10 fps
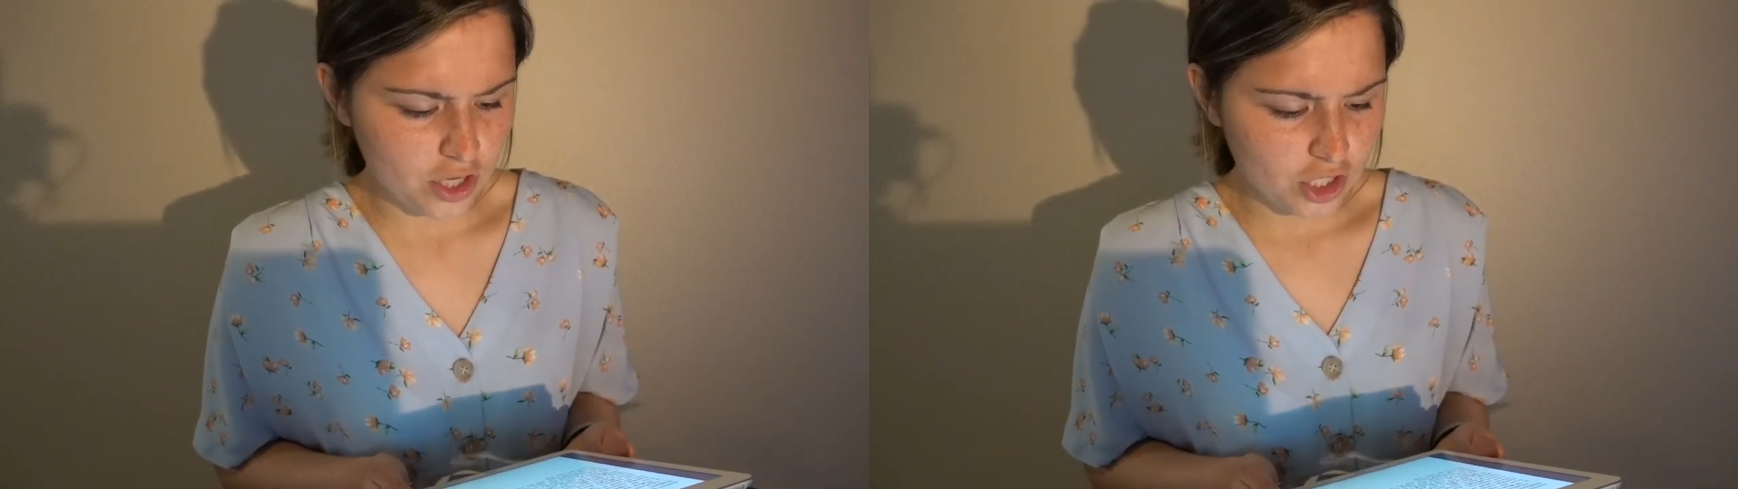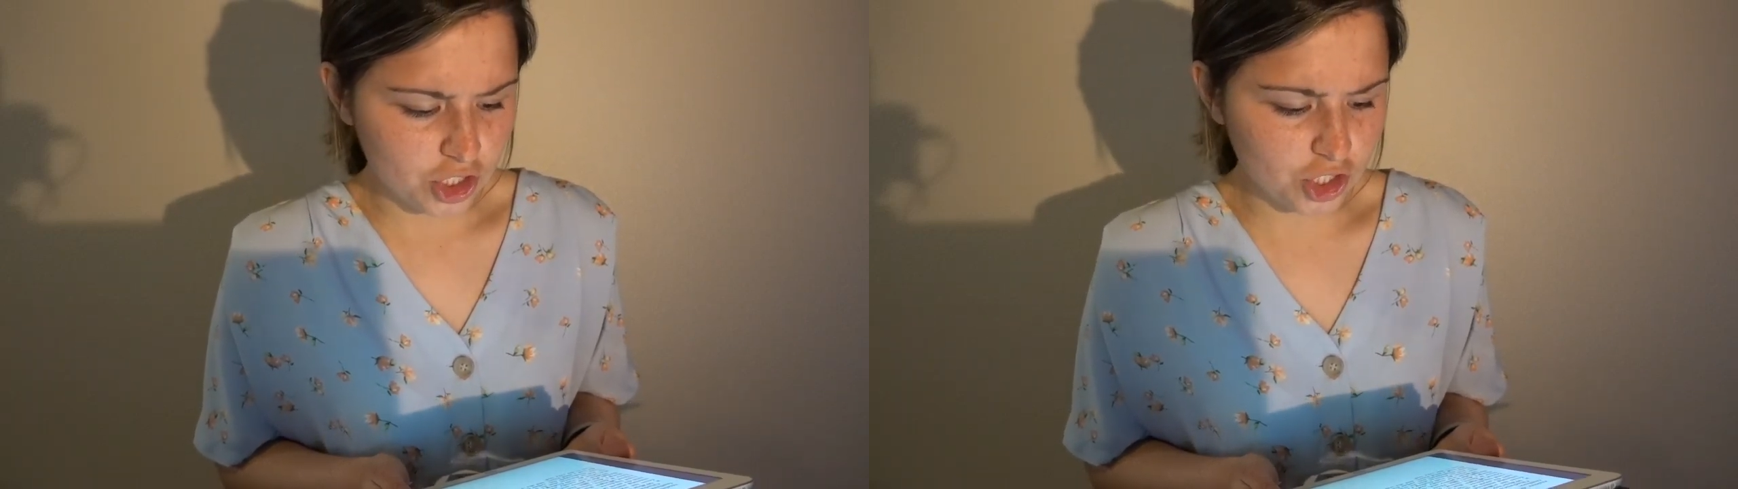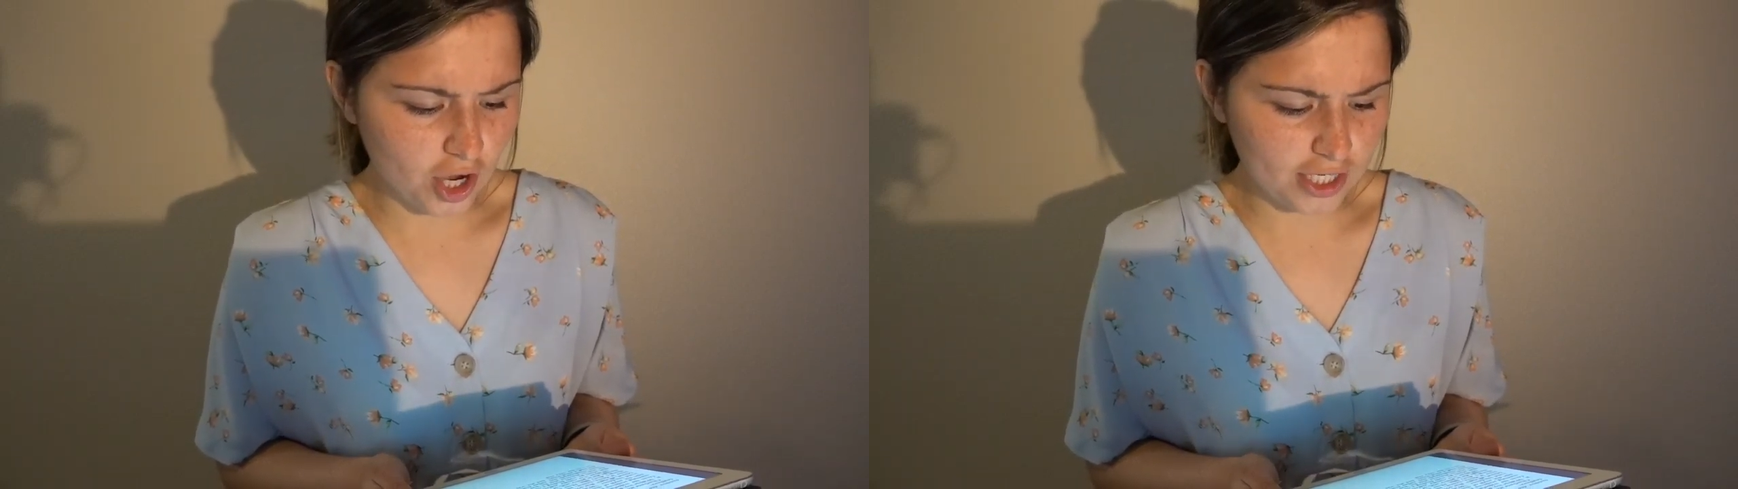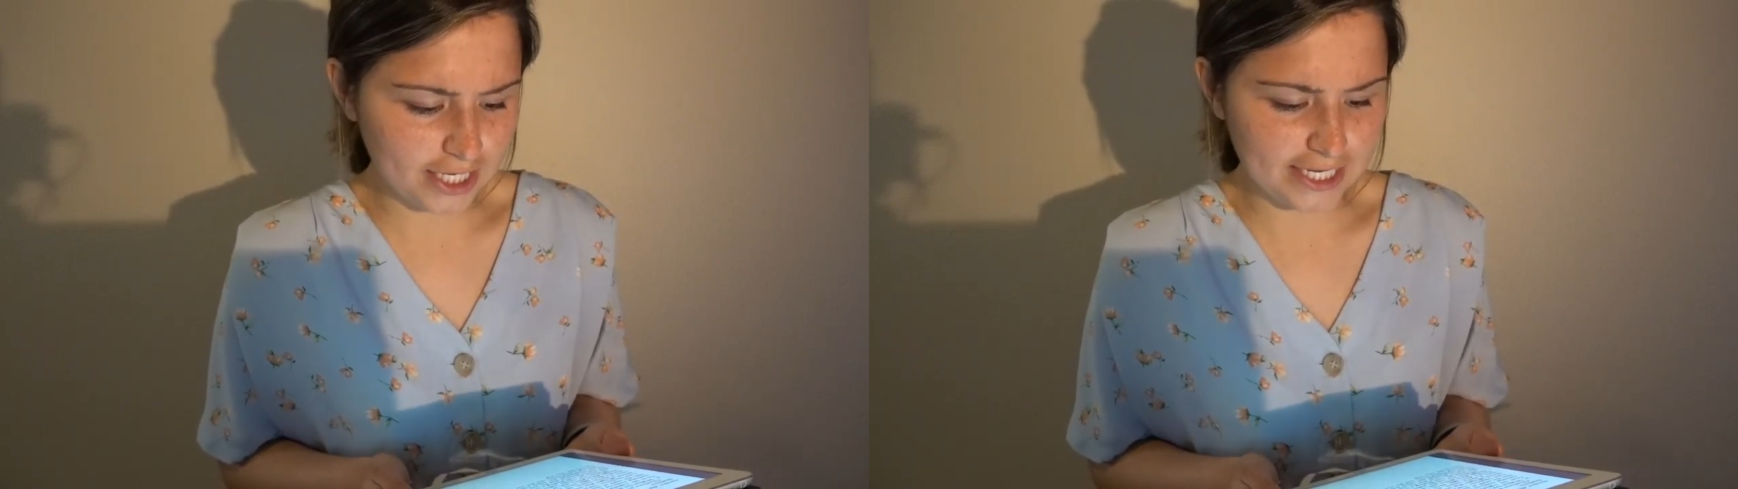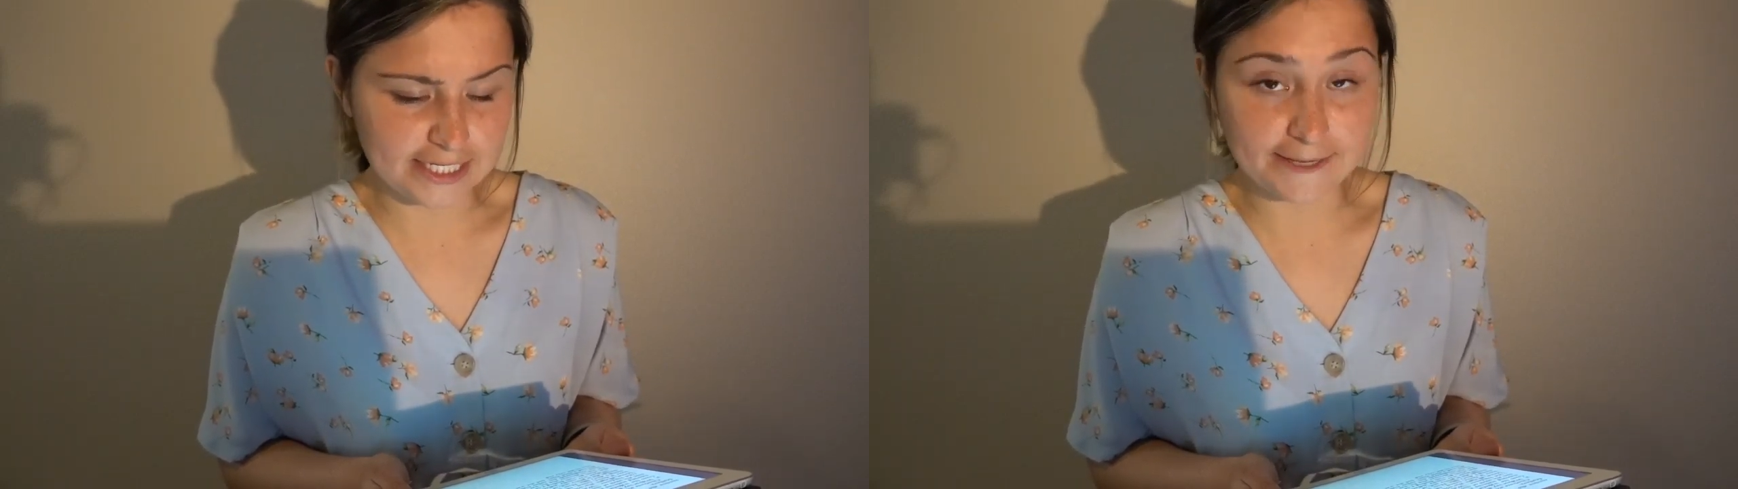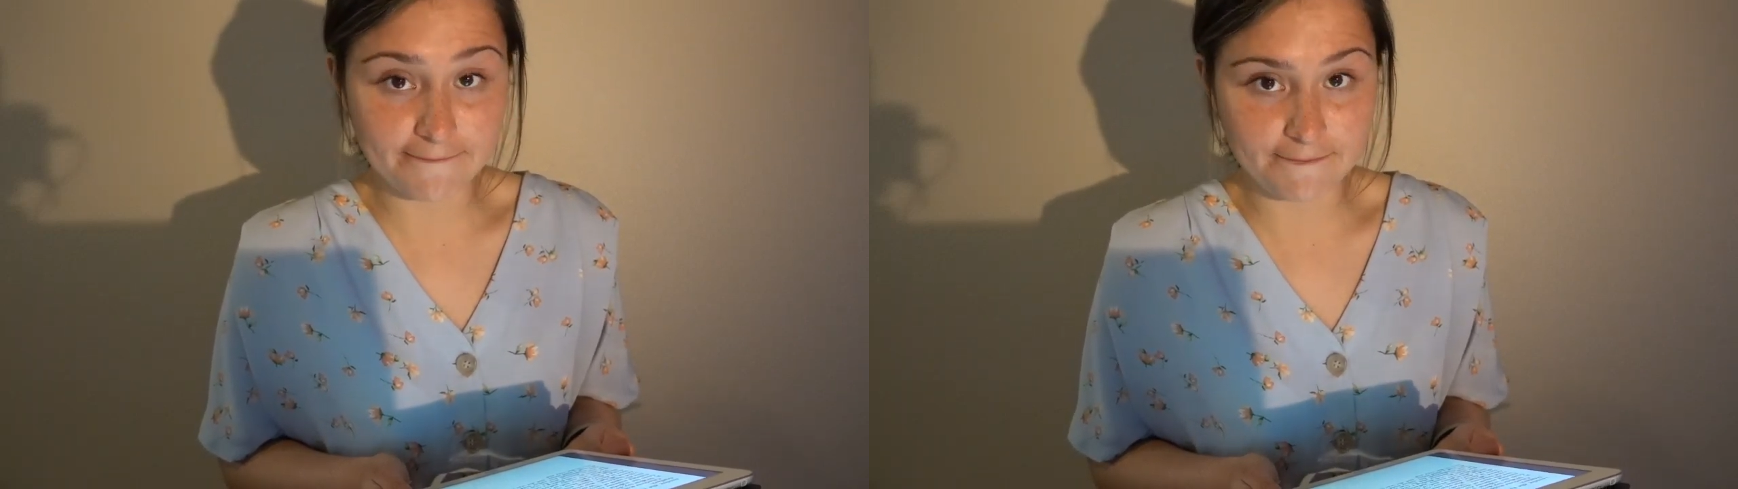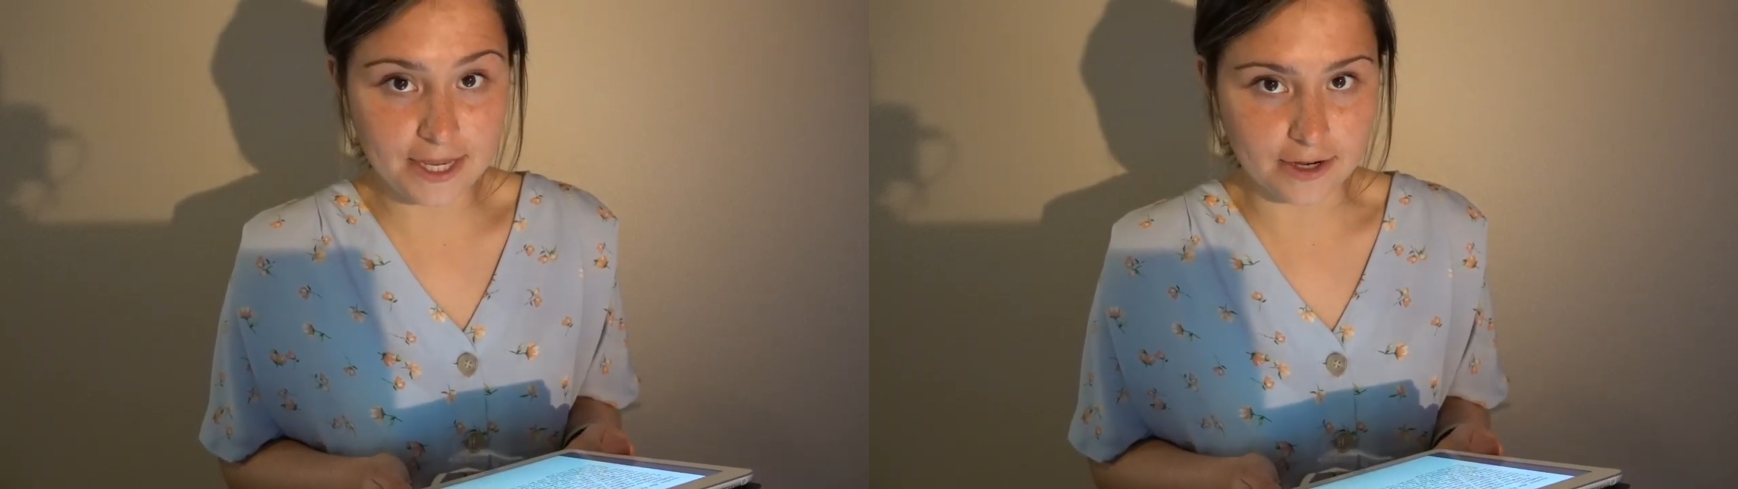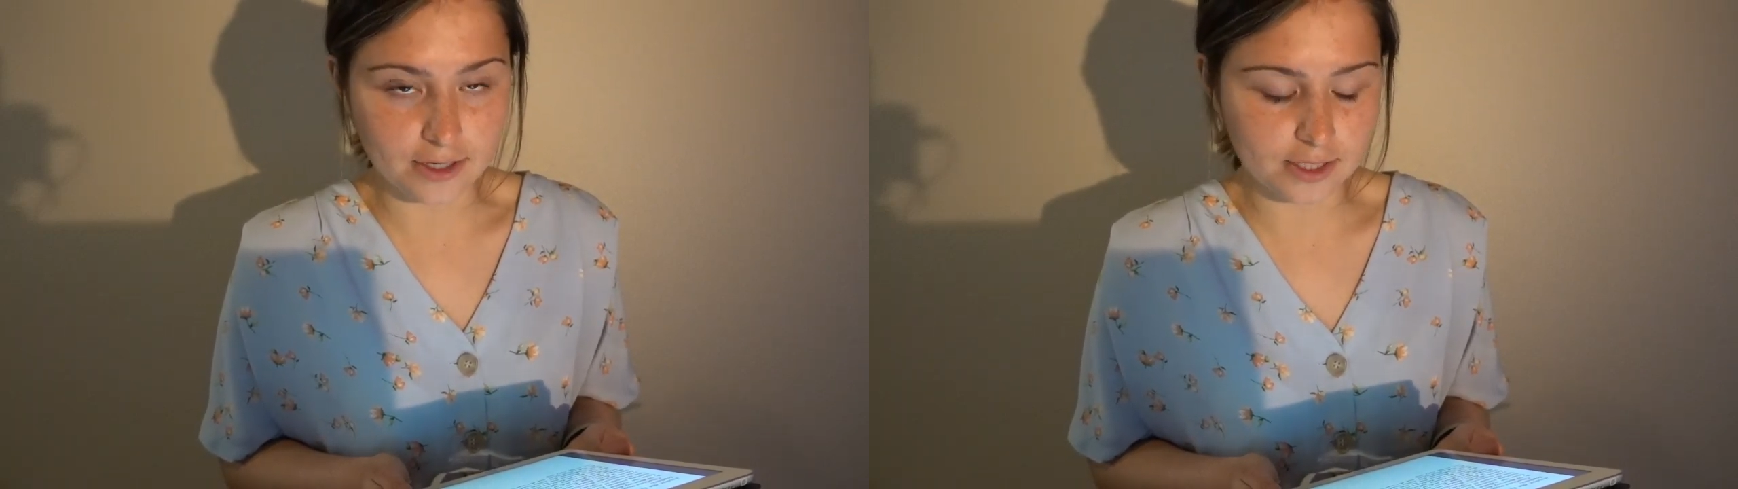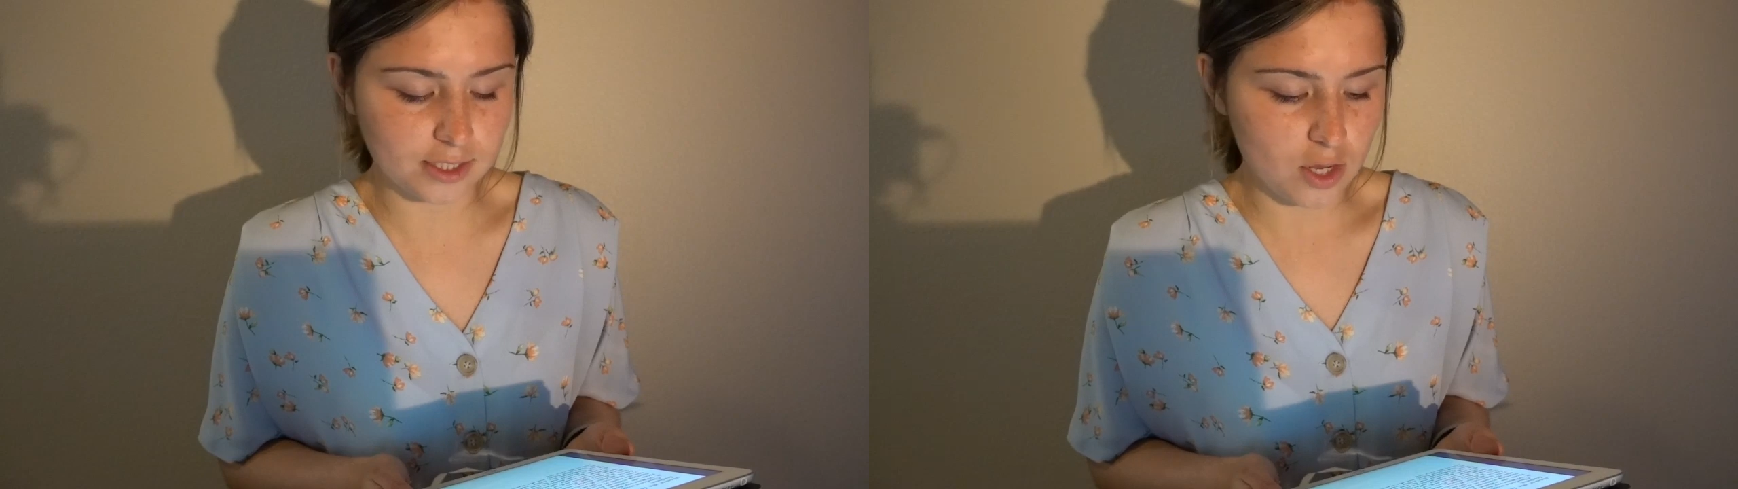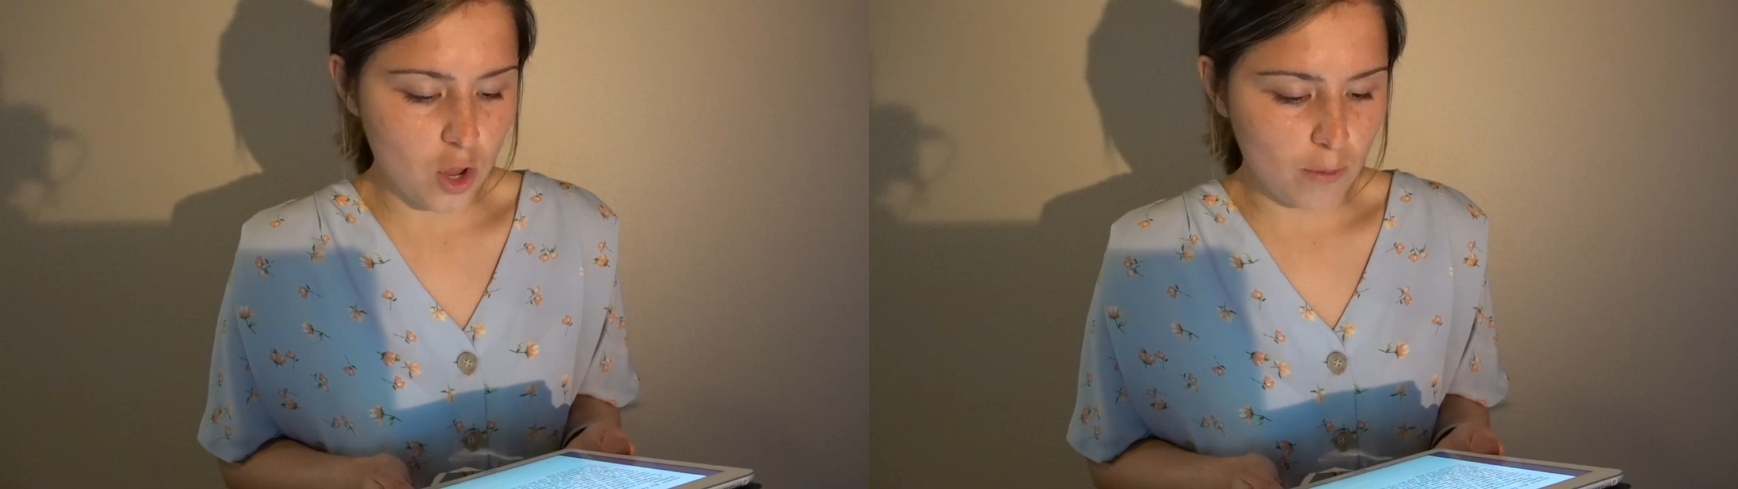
Charlotte is fierce,